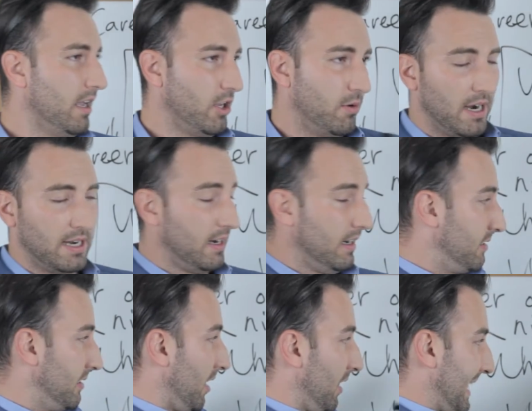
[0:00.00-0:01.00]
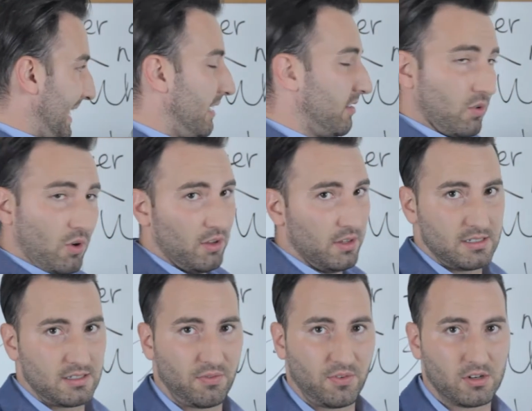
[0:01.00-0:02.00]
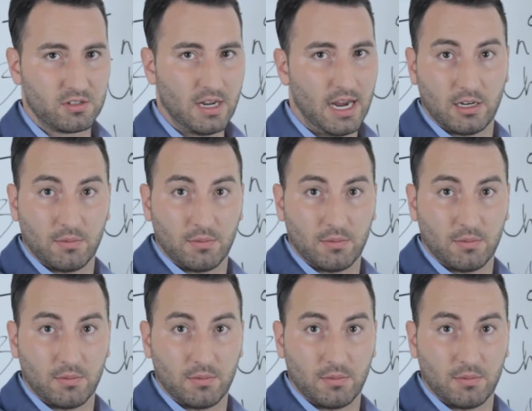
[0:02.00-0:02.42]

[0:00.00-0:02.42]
You might not necessarily get to all this the first night.